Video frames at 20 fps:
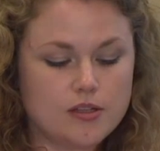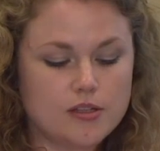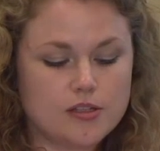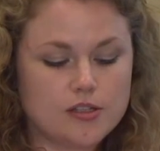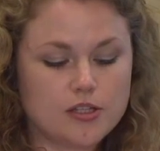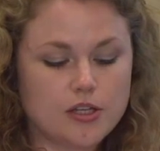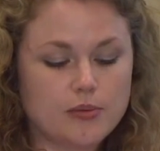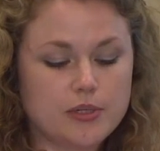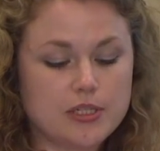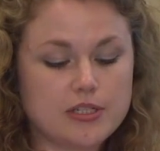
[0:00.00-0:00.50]

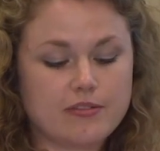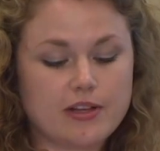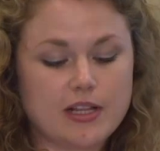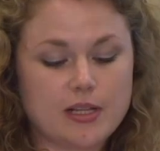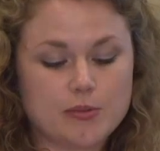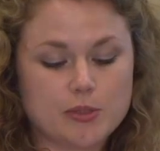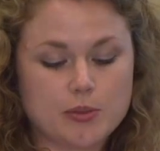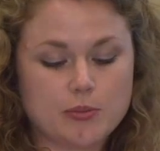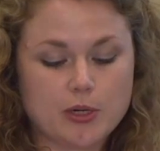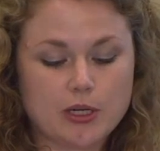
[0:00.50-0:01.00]
So we
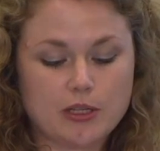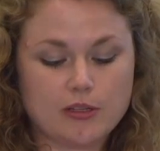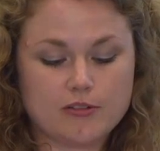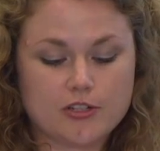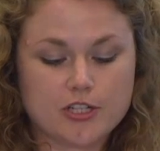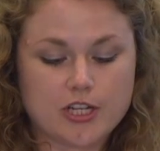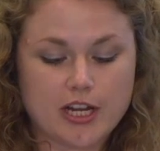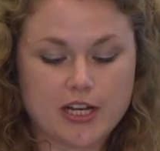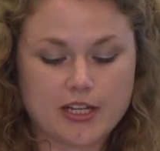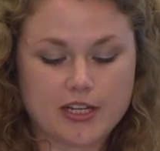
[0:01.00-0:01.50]
developed a model
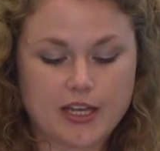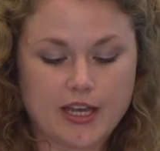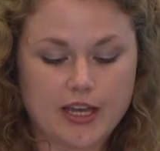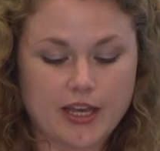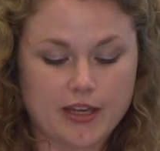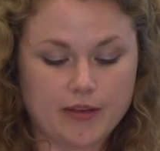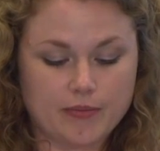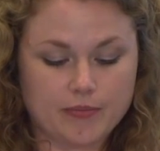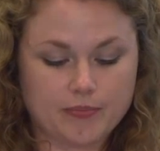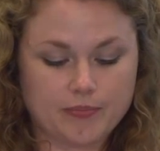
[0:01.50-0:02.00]
of shared
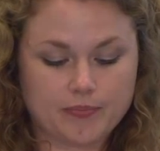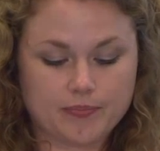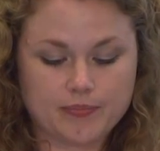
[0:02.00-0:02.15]
care,